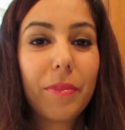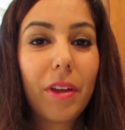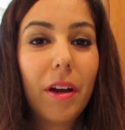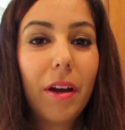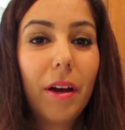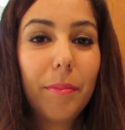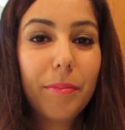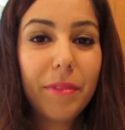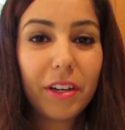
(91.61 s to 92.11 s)

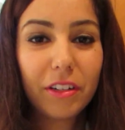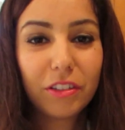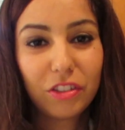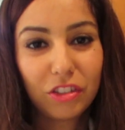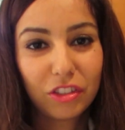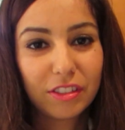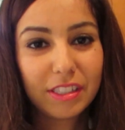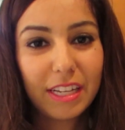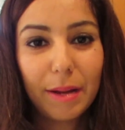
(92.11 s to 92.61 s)
that is
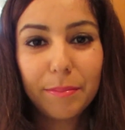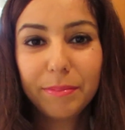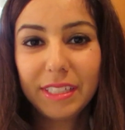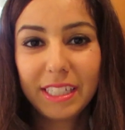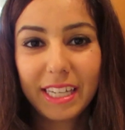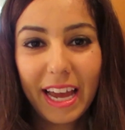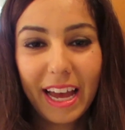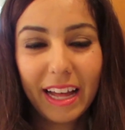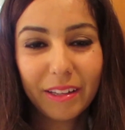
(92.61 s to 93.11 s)
just empty
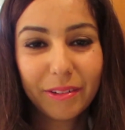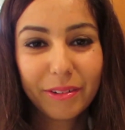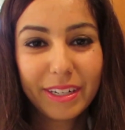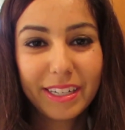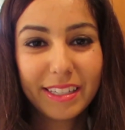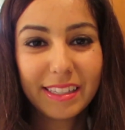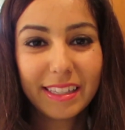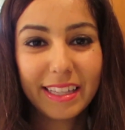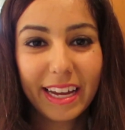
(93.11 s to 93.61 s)

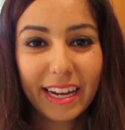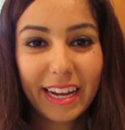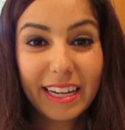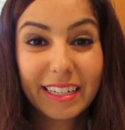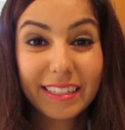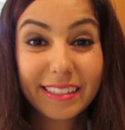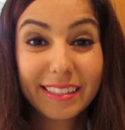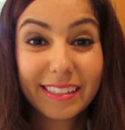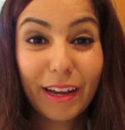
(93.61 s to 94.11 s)
calories and that
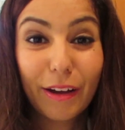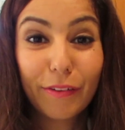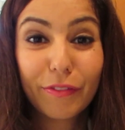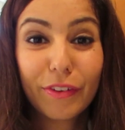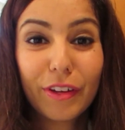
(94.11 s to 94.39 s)
kind of stuff.